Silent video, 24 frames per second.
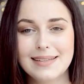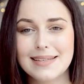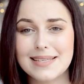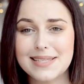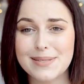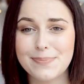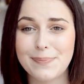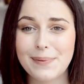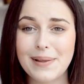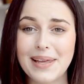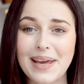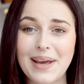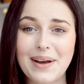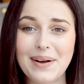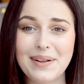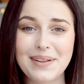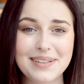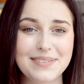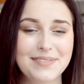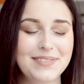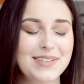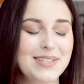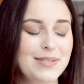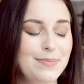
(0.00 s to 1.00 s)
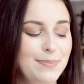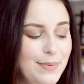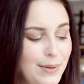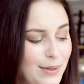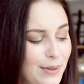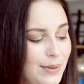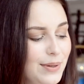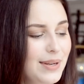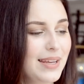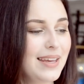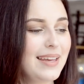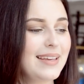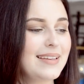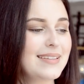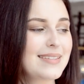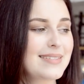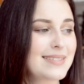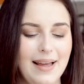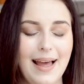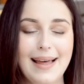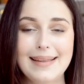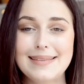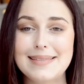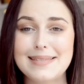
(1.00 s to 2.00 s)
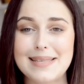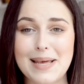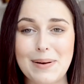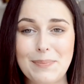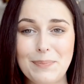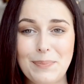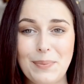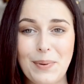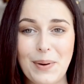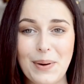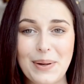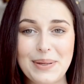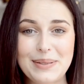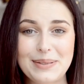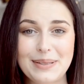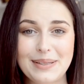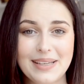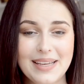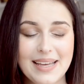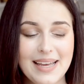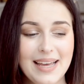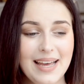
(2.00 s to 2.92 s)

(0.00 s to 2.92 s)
display all of this beauty at some point